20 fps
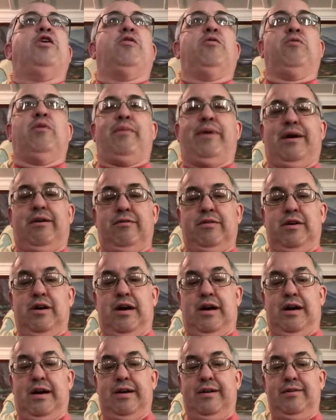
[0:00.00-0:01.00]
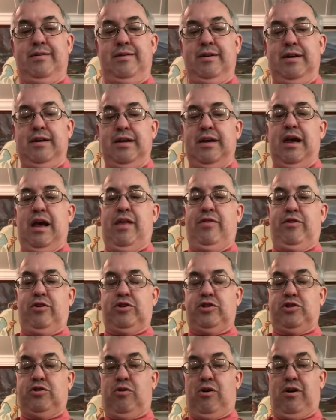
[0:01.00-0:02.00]
know about God, and
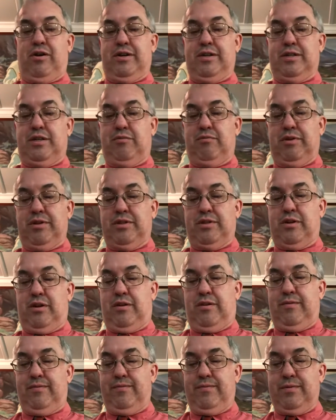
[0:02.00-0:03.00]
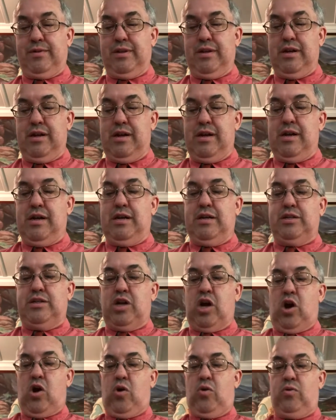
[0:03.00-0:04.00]
they're strong as a result.
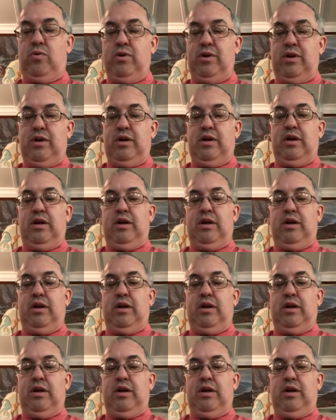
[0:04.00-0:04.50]
So